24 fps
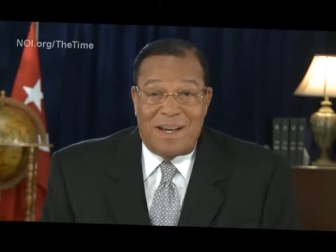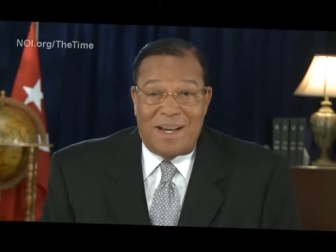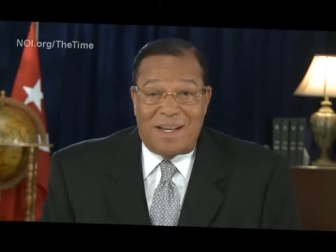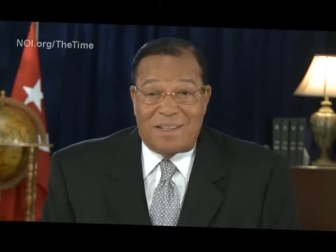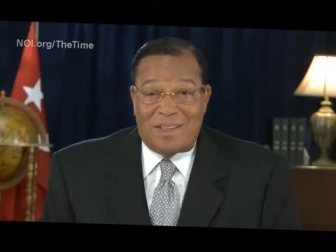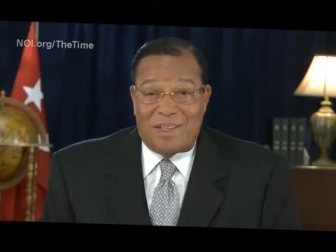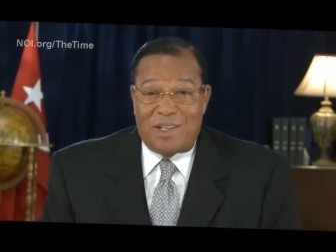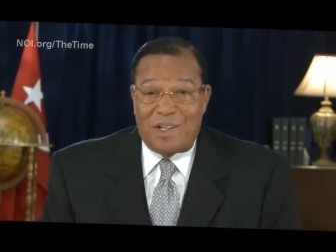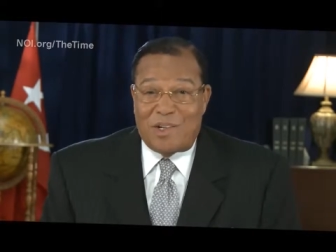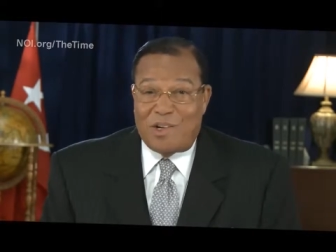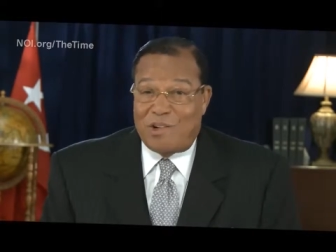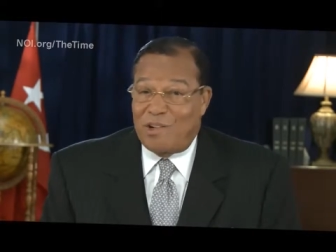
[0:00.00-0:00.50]

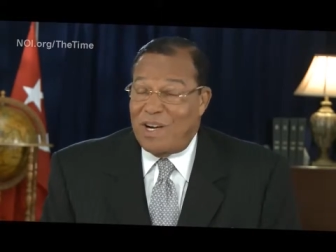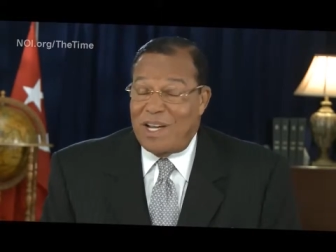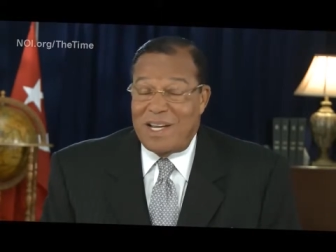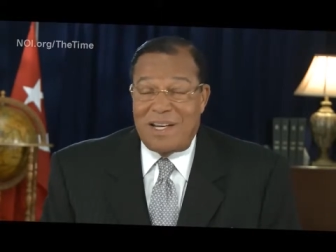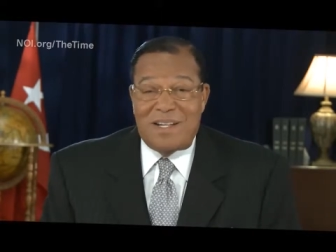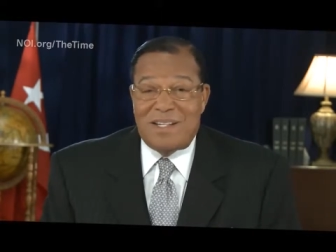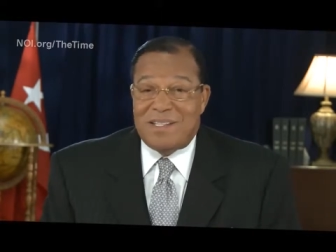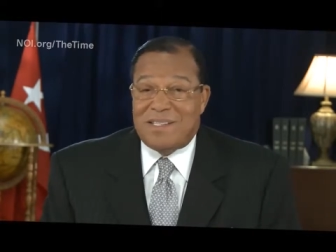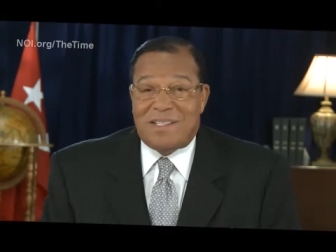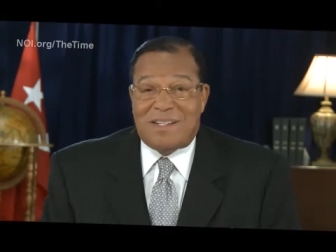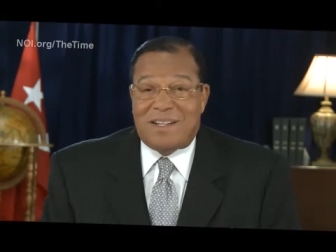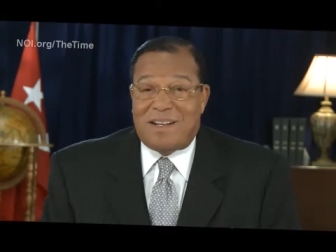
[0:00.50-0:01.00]
And the
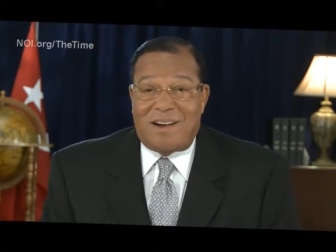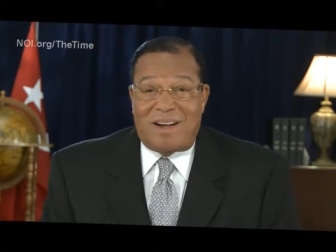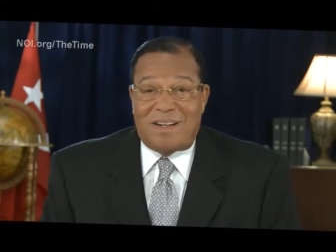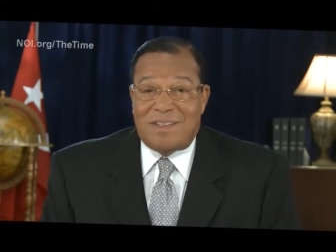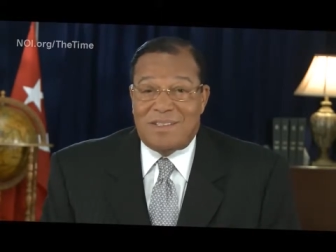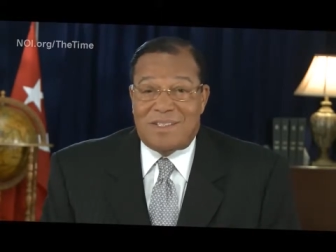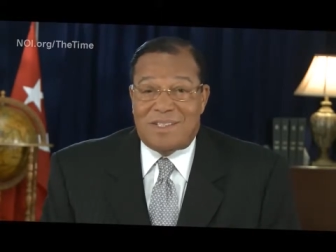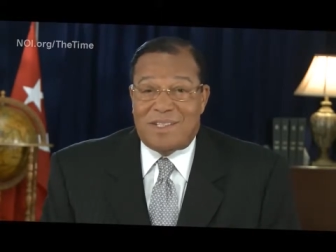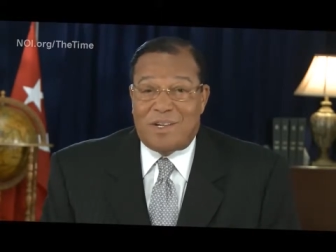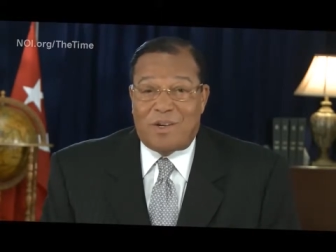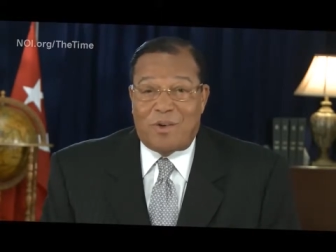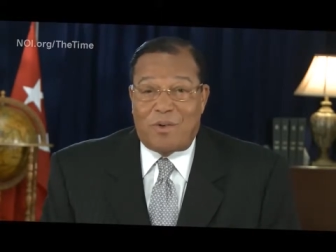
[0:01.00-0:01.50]
greatest
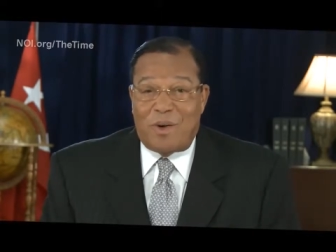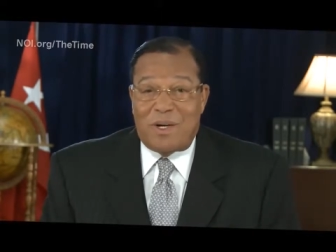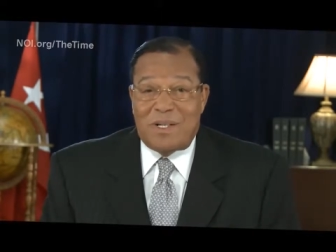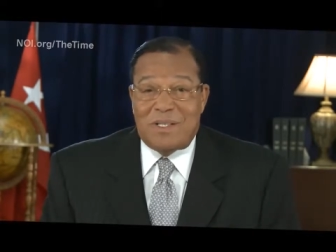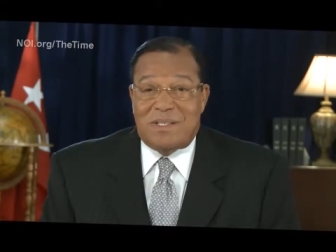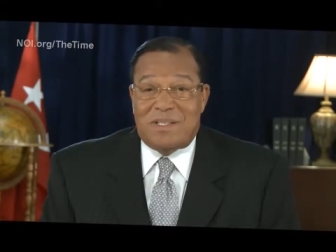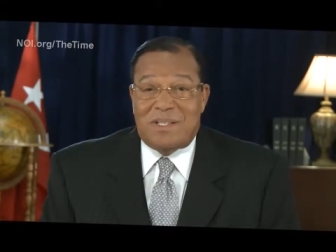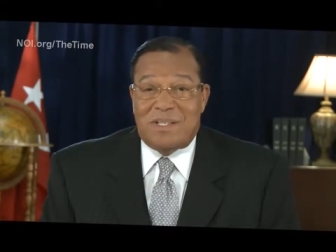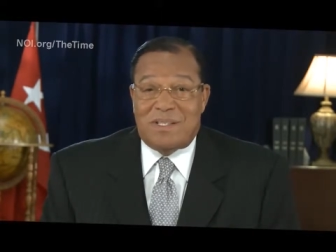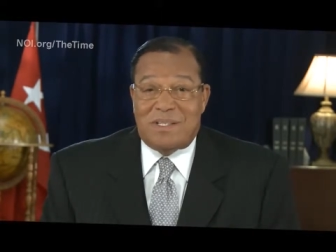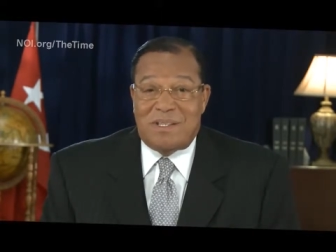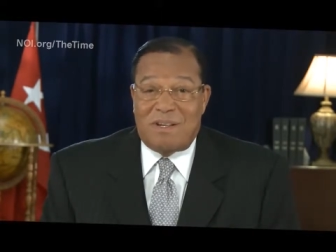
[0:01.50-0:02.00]

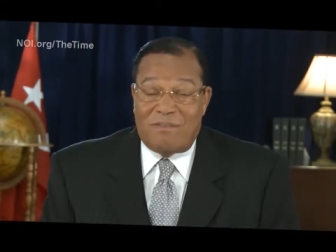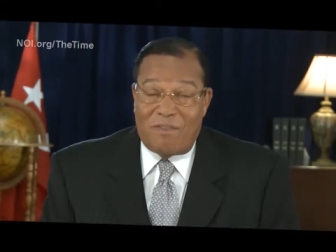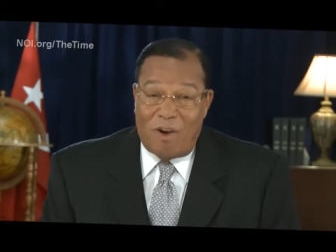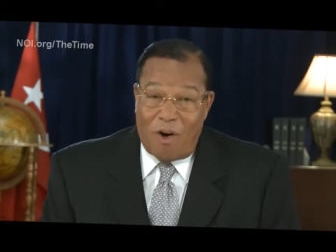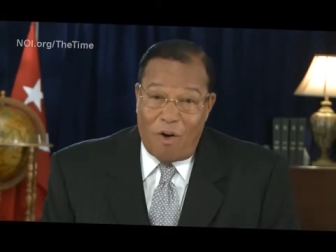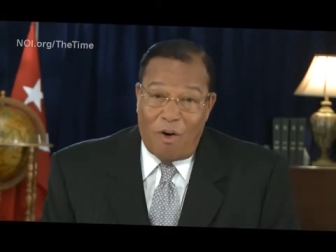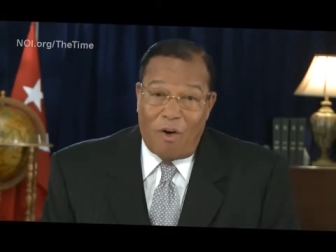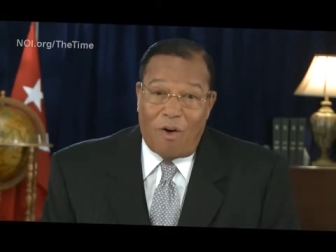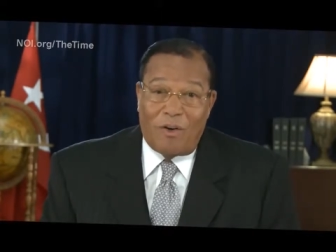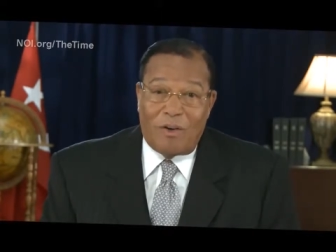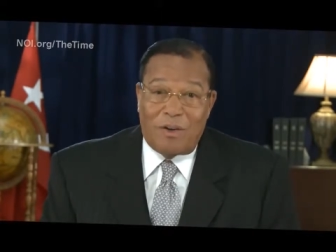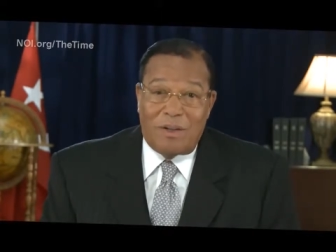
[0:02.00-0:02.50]
consequences of
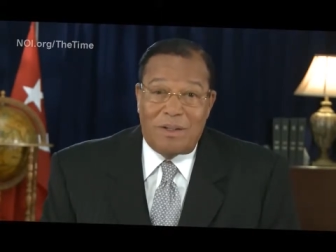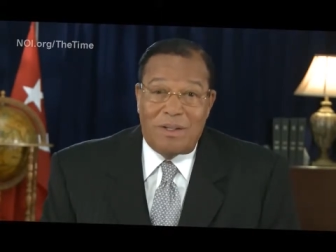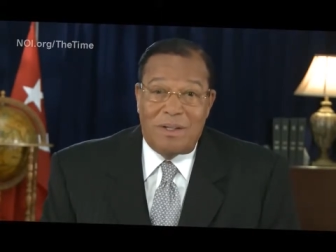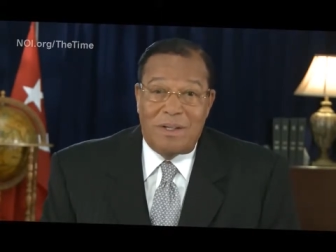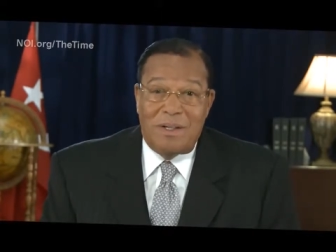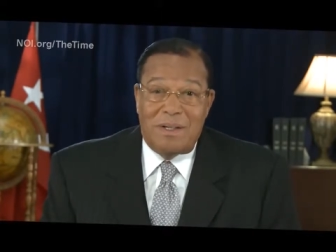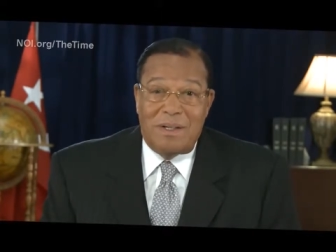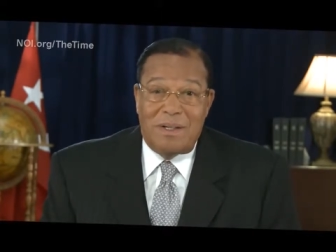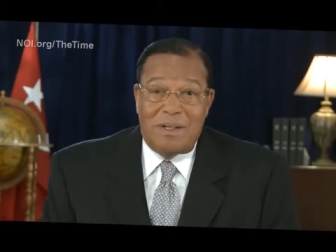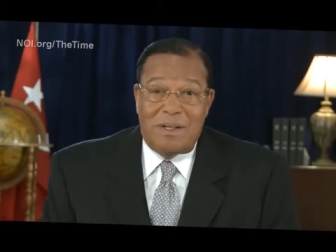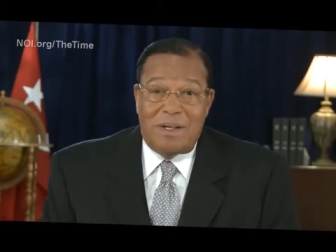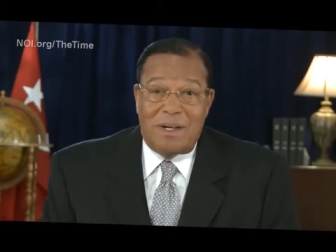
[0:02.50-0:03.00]

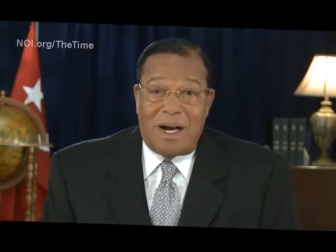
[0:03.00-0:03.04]
all